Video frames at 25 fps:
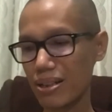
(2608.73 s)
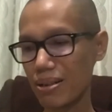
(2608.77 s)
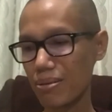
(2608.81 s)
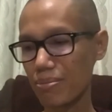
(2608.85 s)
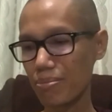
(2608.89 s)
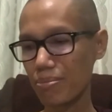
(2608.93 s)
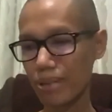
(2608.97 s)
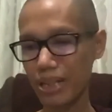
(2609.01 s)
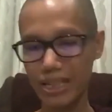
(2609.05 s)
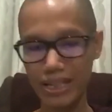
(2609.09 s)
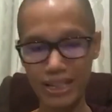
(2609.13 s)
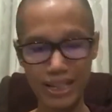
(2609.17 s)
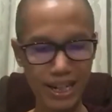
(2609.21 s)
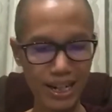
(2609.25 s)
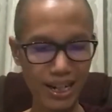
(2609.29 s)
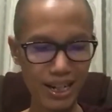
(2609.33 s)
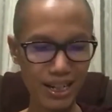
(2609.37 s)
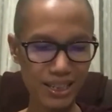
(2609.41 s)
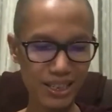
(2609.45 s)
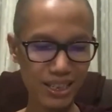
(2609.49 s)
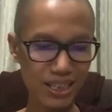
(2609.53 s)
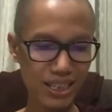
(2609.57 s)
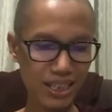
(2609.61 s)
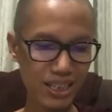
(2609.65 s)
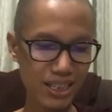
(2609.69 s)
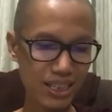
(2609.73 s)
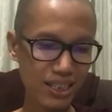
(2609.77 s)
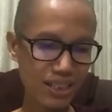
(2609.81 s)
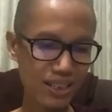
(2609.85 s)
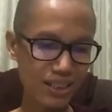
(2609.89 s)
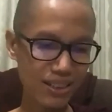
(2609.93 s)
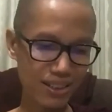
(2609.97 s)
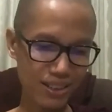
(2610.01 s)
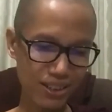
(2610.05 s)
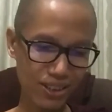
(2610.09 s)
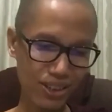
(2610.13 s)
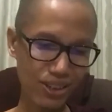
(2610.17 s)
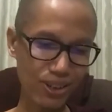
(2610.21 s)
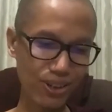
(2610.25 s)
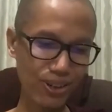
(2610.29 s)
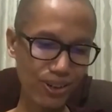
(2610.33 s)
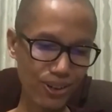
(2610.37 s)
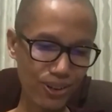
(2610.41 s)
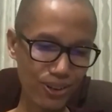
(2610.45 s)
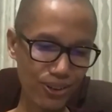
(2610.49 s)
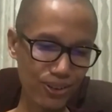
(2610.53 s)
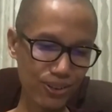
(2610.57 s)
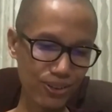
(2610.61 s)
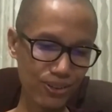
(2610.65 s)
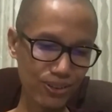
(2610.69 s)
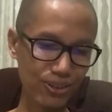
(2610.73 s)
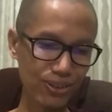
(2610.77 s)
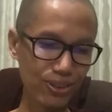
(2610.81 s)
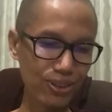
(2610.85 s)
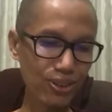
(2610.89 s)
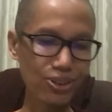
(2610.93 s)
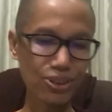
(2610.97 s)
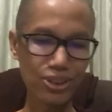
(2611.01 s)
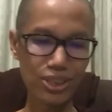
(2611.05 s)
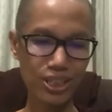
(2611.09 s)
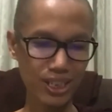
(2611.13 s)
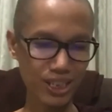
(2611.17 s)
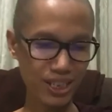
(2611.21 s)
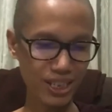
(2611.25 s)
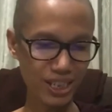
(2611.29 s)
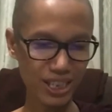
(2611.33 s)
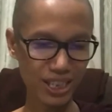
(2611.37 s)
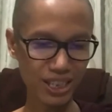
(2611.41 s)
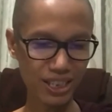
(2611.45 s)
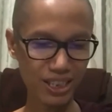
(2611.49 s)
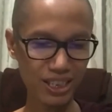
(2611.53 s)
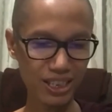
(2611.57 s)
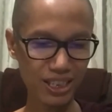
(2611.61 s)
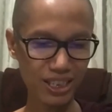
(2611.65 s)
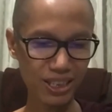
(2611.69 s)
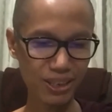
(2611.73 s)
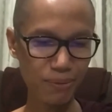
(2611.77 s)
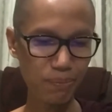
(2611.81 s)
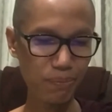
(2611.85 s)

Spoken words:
Vedas, so those are things.